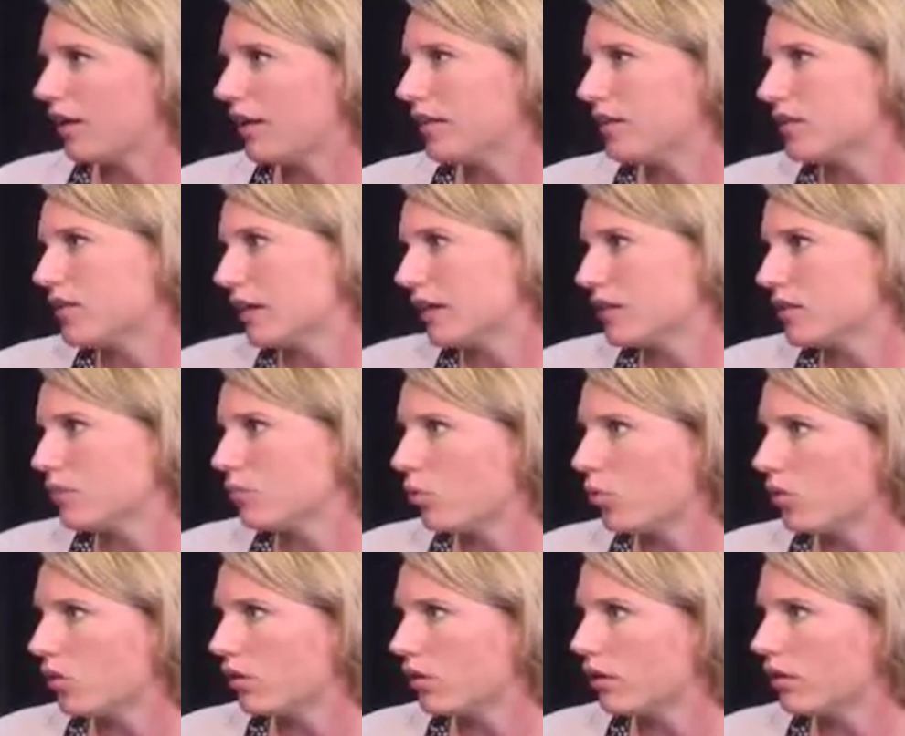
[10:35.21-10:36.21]
It's
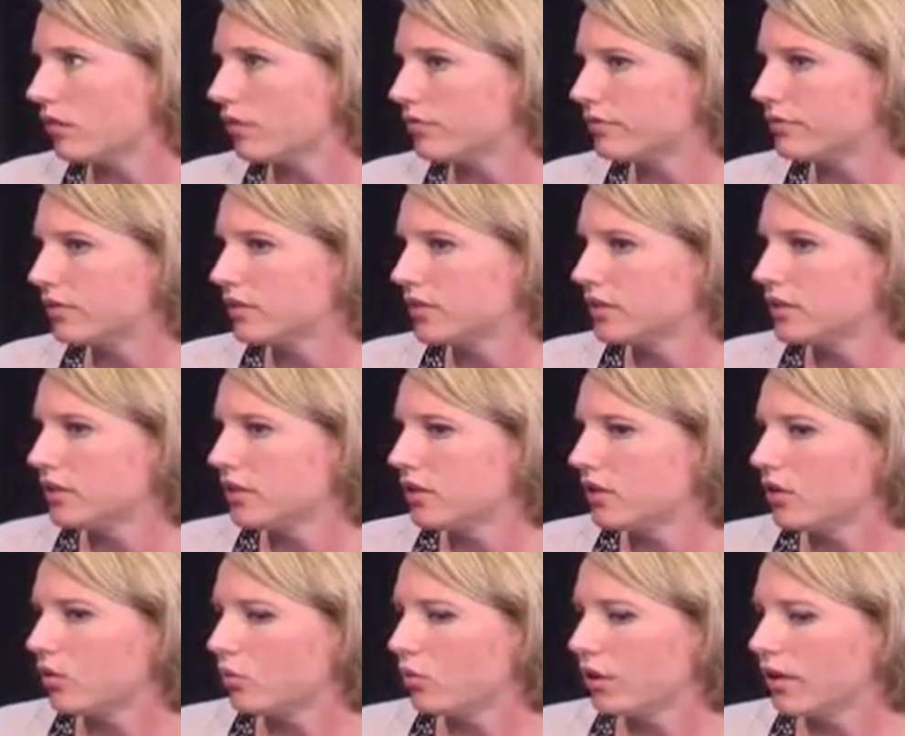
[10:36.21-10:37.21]
more of
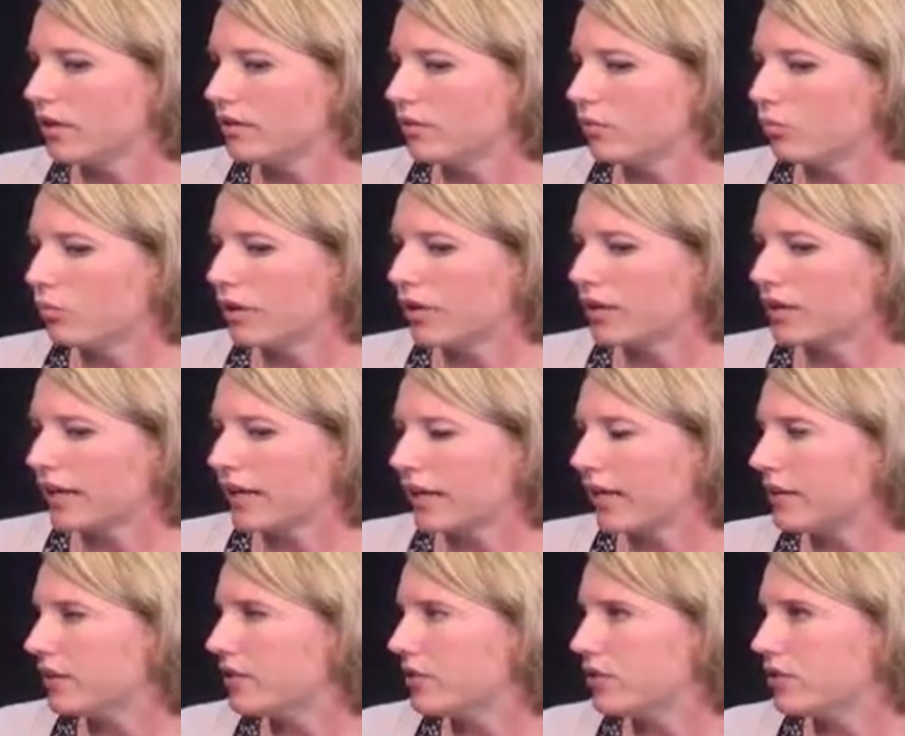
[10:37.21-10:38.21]
what can
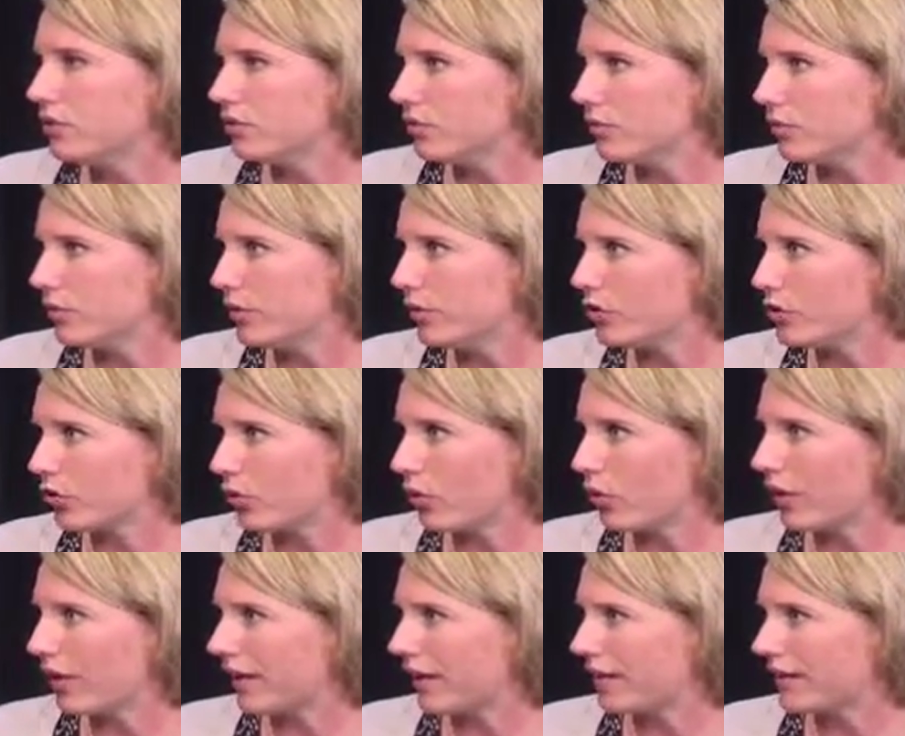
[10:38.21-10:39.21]
I do to
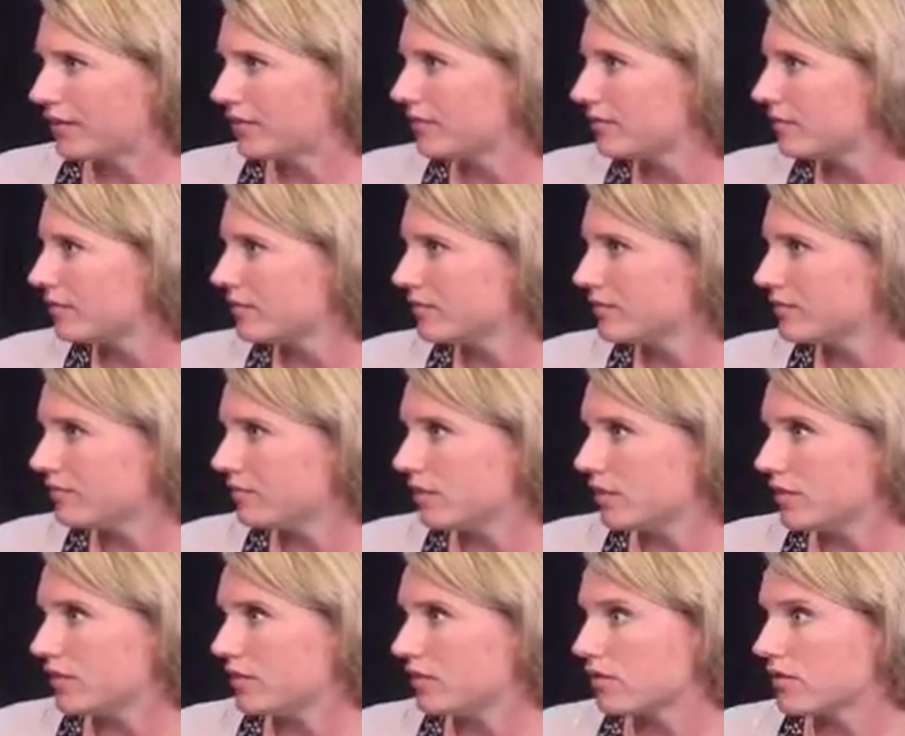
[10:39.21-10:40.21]
enjoy
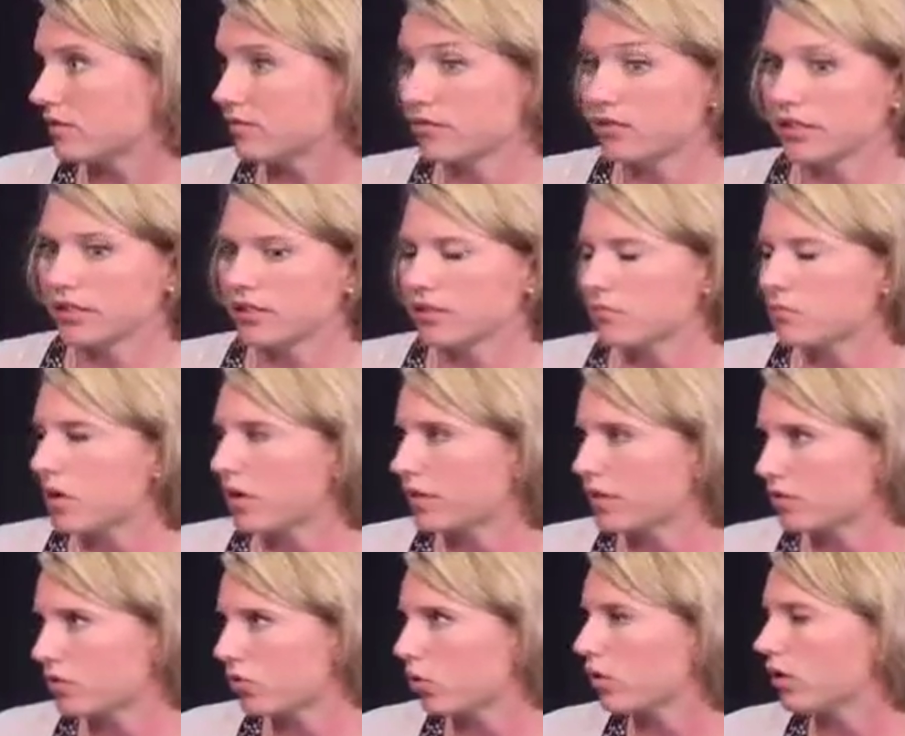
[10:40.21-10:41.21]
these 6
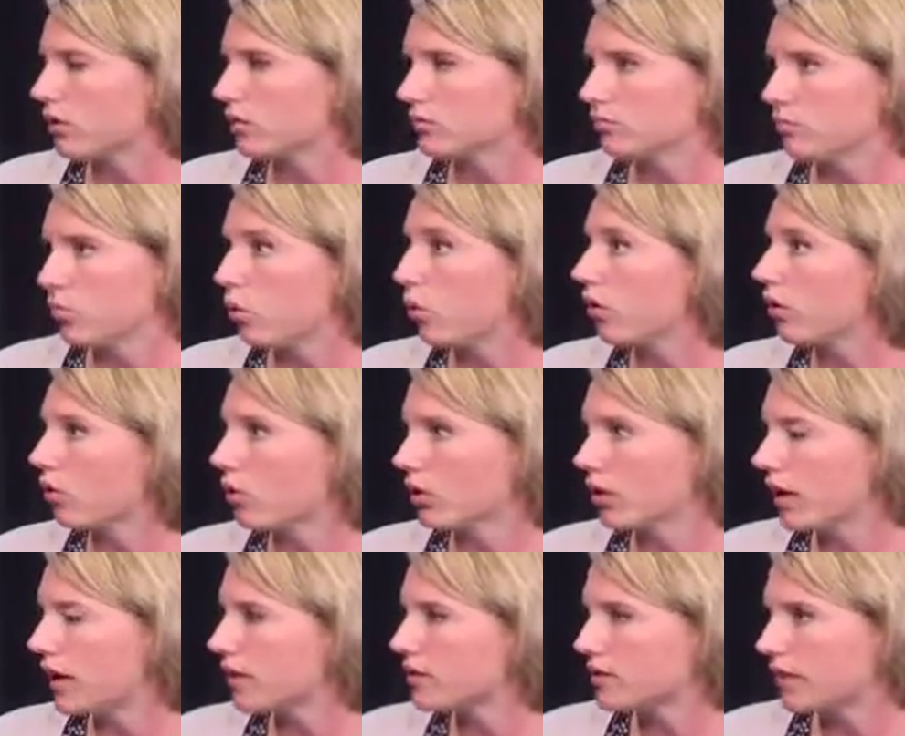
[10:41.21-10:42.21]
months or more or
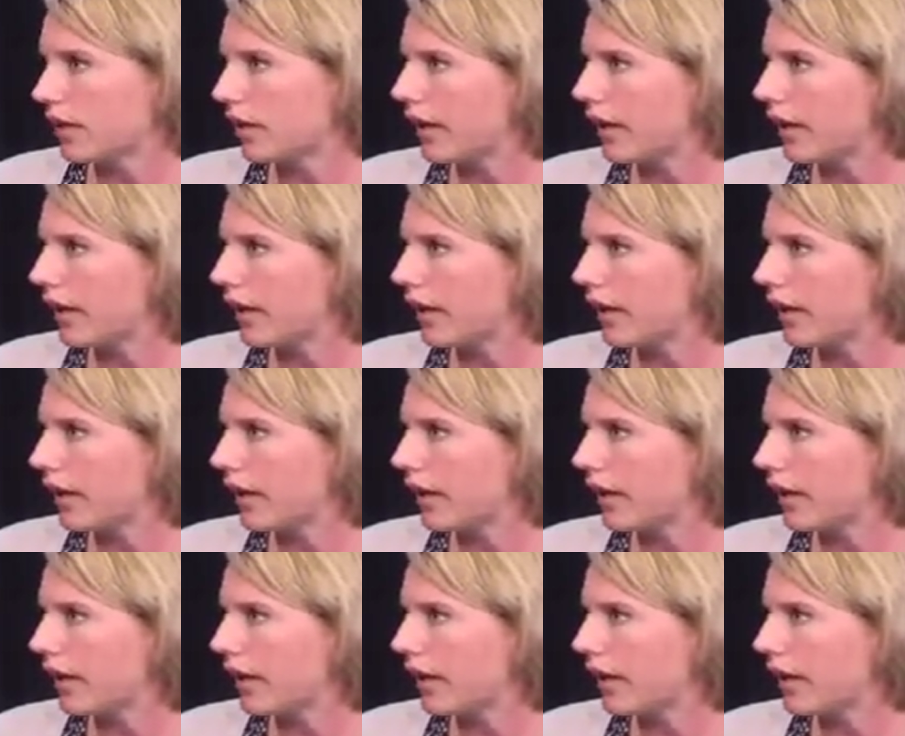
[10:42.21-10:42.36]
less that I